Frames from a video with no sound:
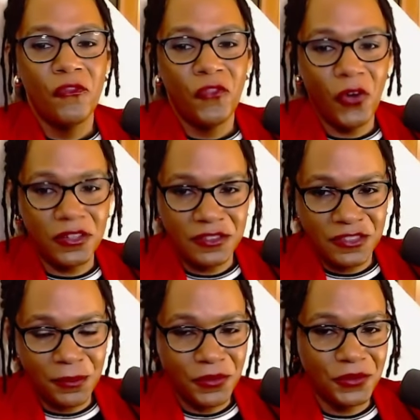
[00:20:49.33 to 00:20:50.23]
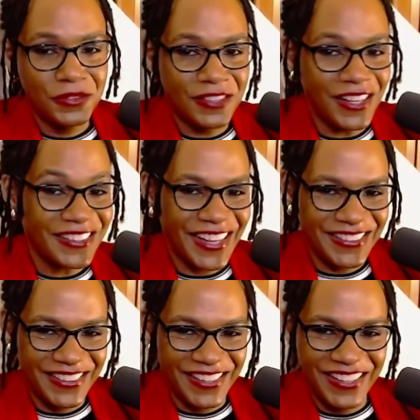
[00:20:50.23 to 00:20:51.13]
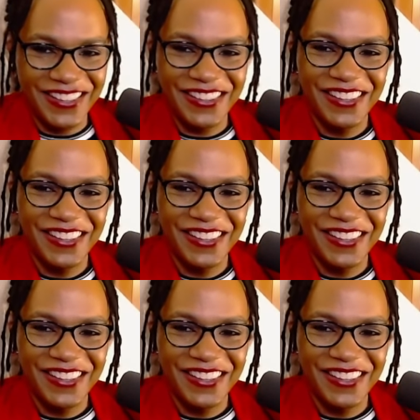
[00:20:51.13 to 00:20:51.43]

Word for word: Focus on something you sucked at today.